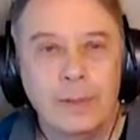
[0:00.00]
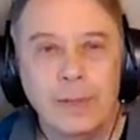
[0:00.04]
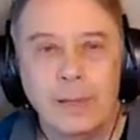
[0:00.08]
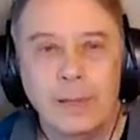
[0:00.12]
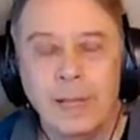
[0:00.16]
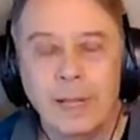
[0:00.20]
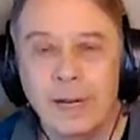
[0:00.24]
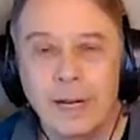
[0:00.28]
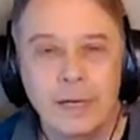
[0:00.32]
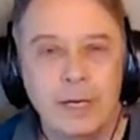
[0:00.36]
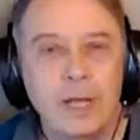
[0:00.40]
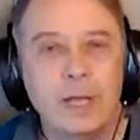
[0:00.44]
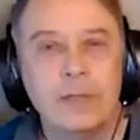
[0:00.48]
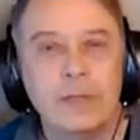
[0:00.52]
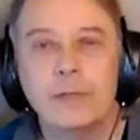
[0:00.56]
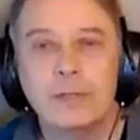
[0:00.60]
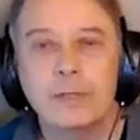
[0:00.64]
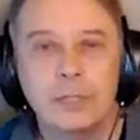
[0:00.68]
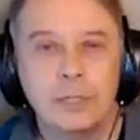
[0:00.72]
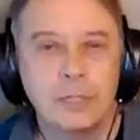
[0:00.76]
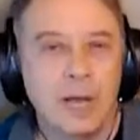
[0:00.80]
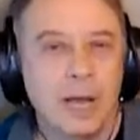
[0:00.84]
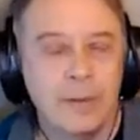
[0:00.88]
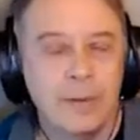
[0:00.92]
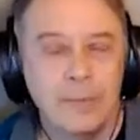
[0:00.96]
another,
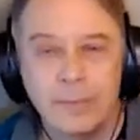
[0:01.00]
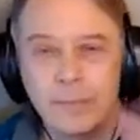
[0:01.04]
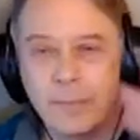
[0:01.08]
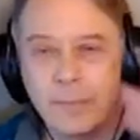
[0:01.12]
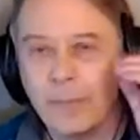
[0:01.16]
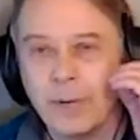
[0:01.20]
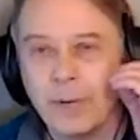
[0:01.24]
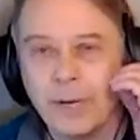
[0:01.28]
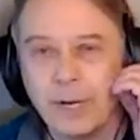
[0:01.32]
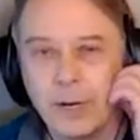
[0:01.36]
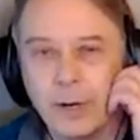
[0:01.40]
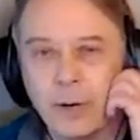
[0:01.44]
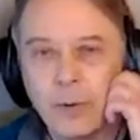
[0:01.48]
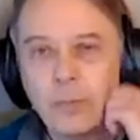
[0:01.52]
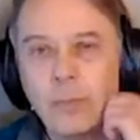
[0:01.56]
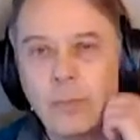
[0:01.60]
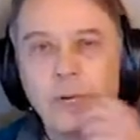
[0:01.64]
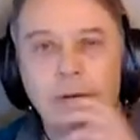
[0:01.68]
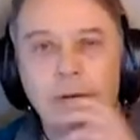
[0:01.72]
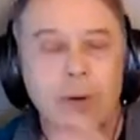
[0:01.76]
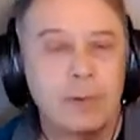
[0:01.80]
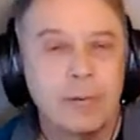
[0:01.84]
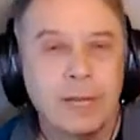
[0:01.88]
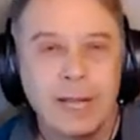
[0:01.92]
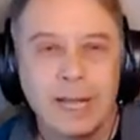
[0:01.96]
I remember here in
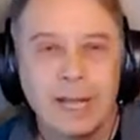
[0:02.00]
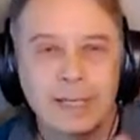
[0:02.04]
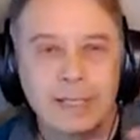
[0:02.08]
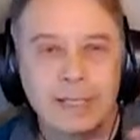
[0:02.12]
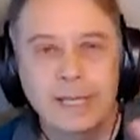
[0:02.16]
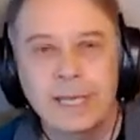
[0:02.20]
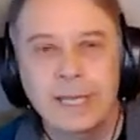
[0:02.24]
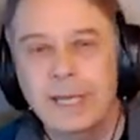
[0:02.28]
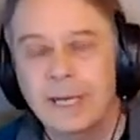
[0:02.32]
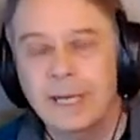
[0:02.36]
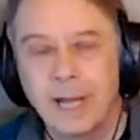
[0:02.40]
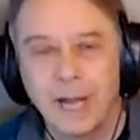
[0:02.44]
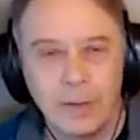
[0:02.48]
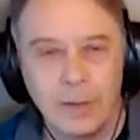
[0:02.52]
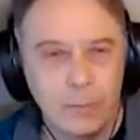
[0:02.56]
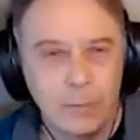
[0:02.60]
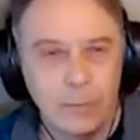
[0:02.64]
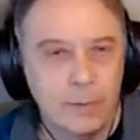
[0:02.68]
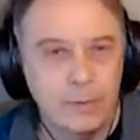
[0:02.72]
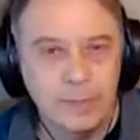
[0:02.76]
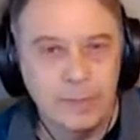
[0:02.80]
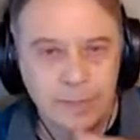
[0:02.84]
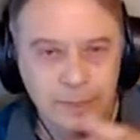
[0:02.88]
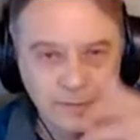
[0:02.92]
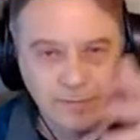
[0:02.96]
Rio Cantina, I
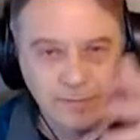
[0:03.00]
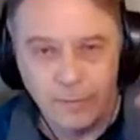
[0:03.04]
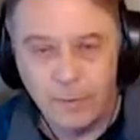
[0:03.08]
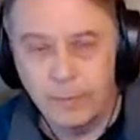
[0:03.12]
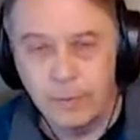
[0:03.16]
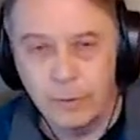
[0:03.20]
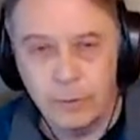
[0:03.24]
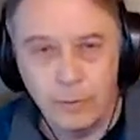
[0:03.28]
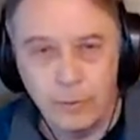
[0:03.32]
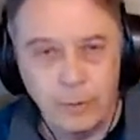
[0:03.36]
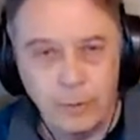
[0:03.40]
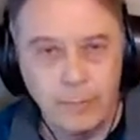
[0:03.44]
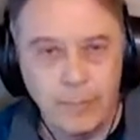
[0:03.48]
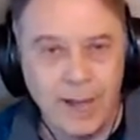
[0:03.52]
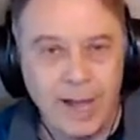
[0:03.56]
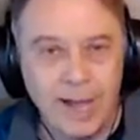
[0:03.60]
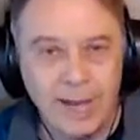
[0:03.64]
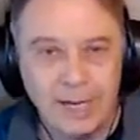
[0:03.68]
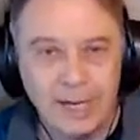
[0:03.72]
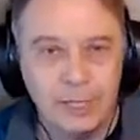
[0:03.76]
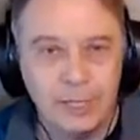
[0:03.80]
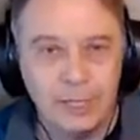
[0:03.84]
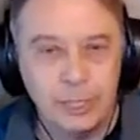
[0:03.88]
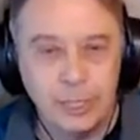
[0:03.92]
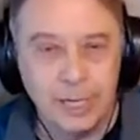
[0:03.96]
wrote this for group
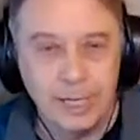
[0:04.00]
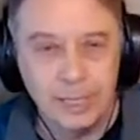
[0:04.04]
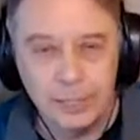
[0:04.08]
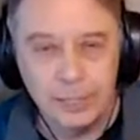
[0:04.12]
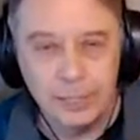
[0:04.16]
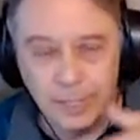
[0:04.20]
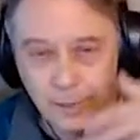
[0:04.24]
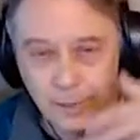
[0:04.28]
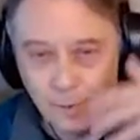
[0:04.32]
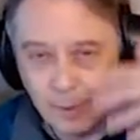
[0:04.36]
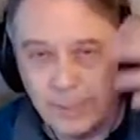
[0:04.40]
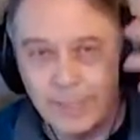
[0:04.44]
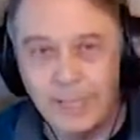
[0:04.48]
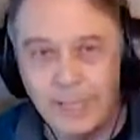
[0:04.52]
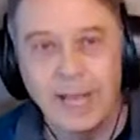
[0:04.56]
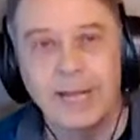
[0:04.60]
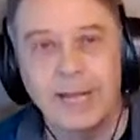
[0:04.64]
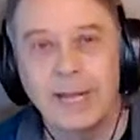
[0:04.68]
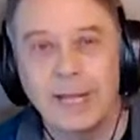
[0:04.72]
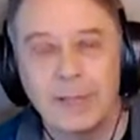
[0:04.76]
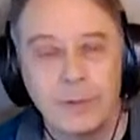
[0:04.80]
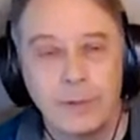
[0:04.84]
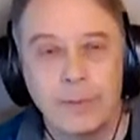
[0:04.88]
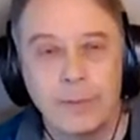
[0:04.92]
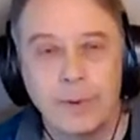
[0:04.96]
Pocket Change, hearing that
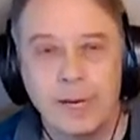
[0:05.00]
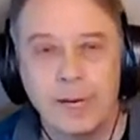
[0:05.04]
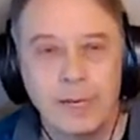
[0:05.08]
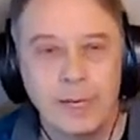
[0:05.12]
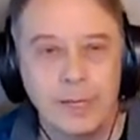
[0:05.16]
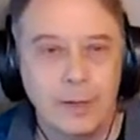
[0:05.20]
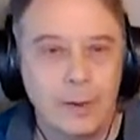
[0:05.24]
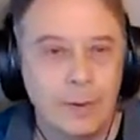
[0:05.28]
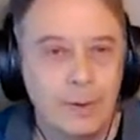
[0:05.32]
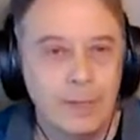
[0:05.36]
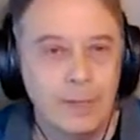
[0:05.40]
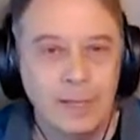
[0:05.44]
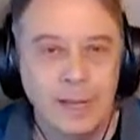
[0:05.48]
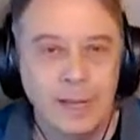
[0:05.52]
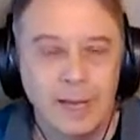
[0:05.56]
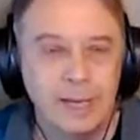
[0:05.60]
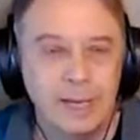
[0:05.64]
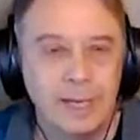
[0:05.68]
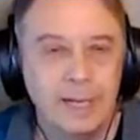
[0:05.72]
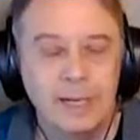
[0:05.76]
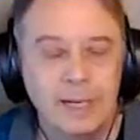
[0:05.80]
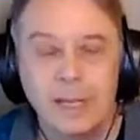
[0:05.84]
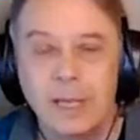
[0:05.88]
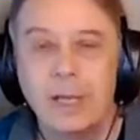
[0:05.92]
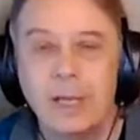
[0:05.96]
on the radio a lot,
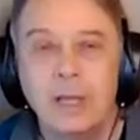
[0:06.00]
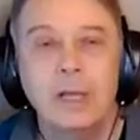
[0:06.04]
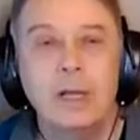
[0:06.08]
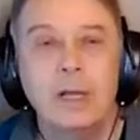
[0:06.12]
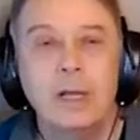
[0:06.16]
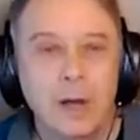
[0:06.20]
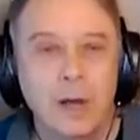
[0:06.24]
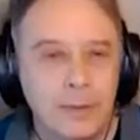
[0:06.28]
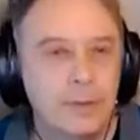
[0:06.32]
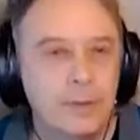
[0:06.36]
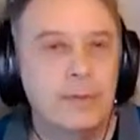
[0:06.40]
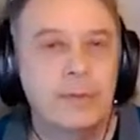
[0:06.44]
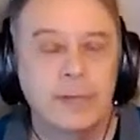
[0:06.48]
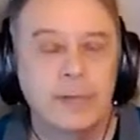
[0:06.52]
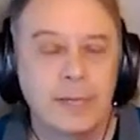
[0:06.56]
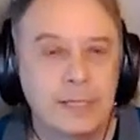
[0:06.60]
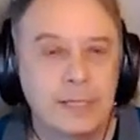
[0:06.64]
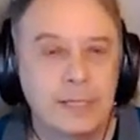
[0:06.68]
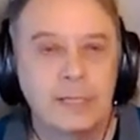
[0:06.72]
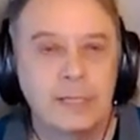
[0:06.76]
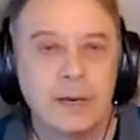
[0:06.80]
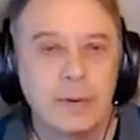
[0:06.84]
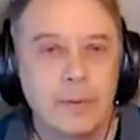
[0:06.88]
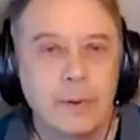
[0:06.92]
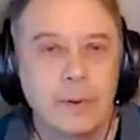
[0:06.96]
and other
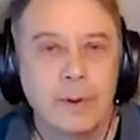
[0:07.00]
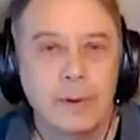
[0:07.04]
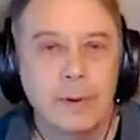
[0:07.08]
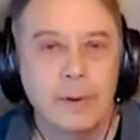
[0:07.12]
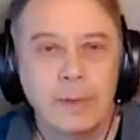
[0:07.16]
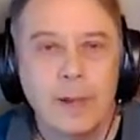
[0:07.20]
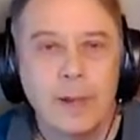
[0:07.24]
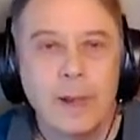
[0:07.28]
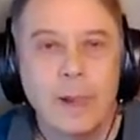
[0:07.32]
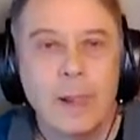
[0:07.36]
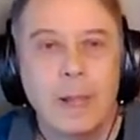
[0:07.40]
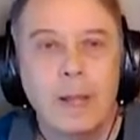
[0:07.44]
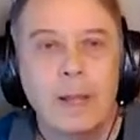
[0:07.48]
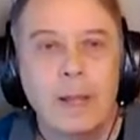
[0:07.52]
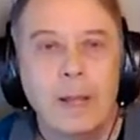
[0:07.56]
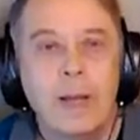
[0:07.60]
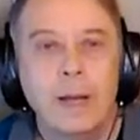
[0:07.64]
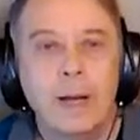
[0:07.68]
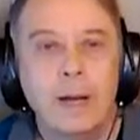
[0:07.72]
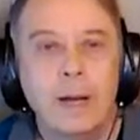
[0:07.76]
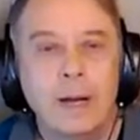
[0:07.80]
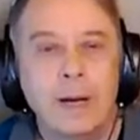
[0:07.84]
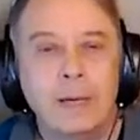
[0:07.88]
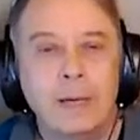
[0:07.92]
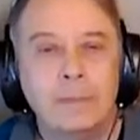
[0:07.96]
things I wrote.
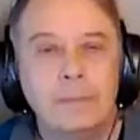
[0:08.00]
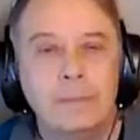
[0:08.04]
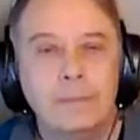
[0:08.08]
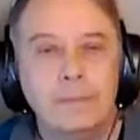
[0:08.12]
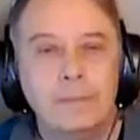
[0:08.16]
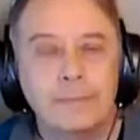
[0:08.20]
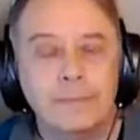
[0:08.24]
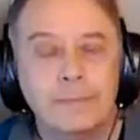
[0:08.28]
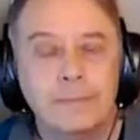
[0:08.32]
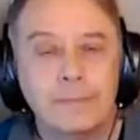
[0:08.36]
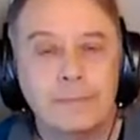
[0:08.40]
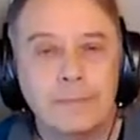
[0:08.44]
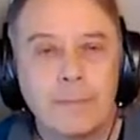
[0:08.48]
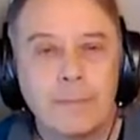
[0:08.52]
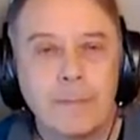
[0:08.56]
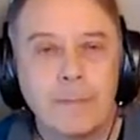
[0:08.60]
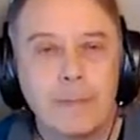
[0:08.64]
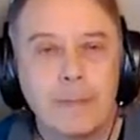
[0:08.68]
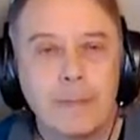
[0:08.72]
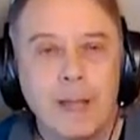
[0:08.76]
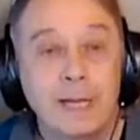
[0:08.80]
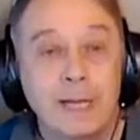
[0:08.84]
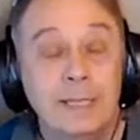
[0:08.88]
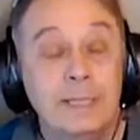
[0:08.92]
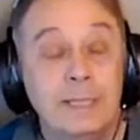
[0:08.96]

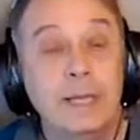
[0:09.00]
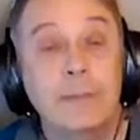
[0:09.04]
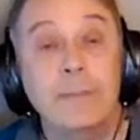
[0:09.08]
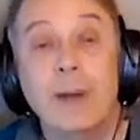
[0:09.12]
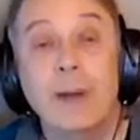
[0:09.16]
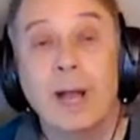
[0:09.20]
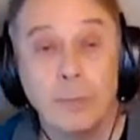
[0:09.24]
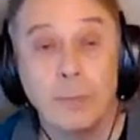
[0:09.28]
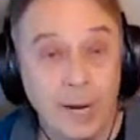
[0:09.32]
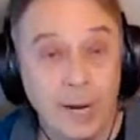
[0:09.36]
I did my